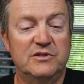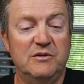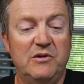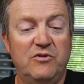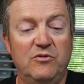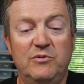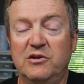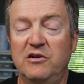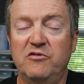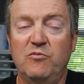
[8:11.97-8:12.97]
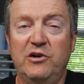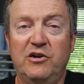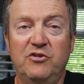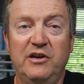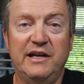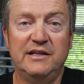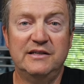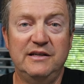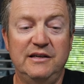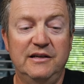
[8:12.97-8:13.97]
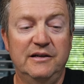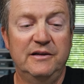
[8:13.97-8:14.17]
So we thought we'd go for 180